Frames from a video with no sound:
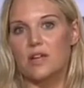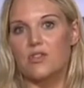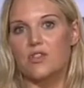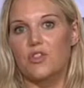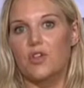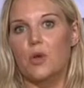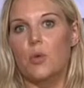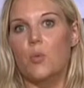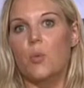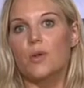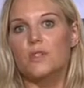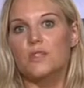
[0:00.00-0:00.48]
And I
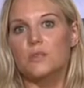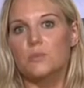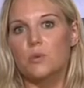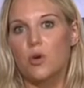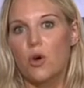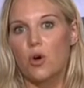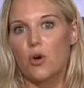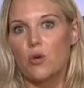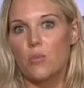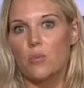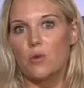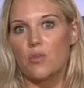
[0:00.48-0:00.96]
think once we
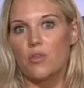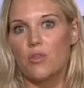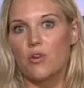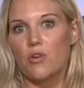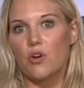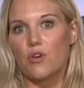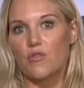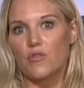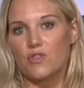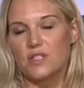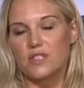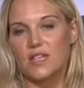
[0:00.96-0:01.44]
open the
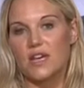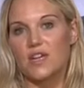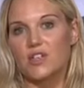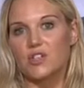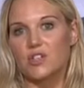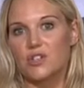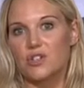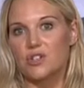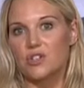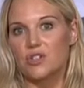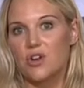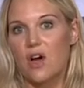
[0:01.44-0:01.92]

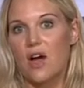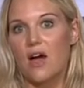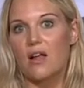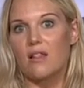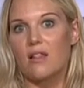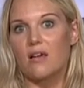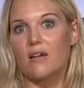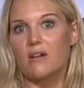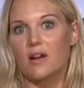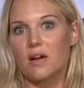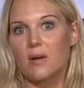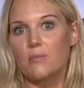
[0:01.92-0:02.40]
conversation and
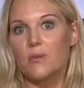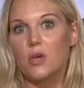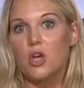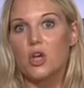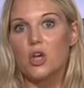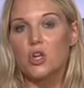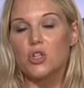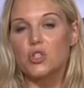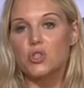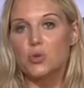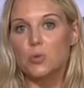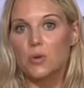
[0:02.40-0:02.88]
dialogue up
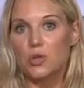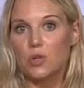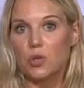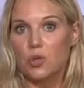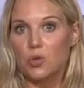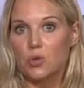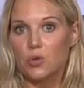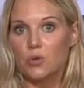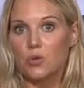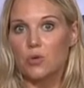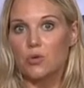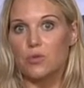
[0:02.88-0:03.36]
to
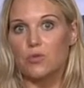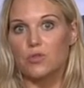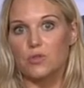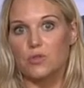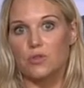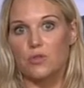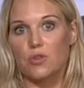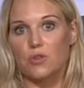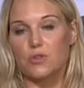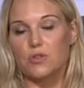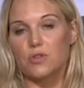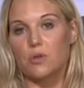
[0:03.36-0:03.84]
include
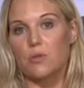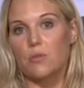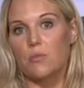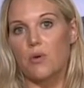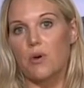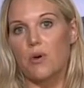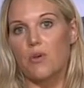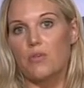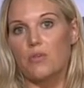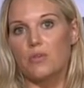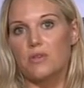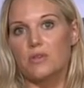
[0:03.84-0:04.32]
those
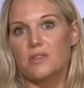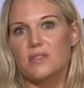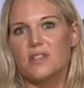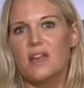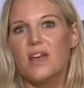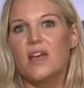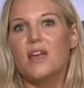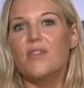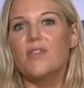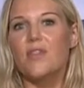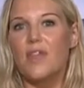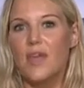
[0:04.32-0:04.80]
components,
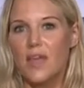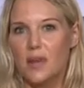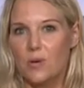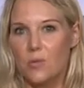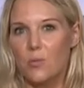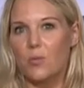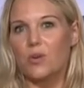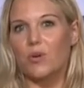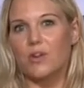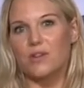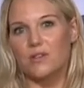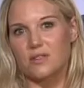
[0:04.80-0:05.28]

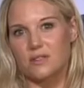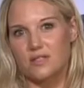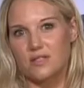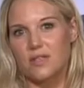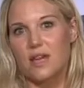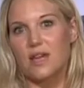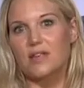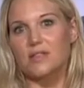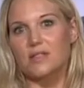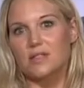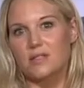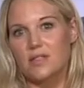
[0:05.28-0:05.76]
then we're going to
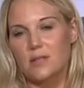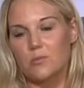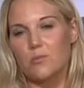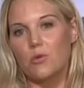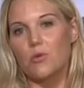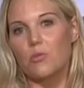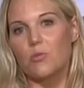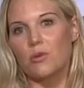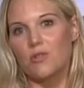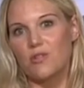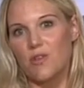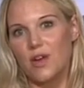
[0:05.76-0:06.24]
start to see
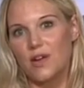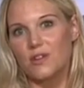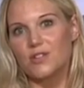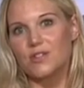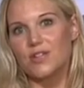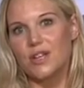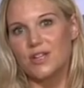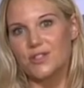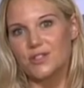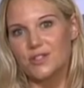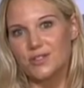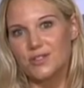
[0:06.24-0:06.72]
more profound
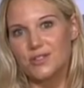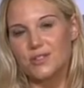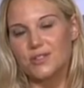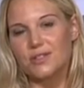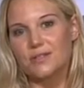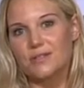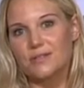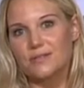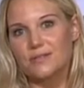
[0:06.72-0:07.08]
changes.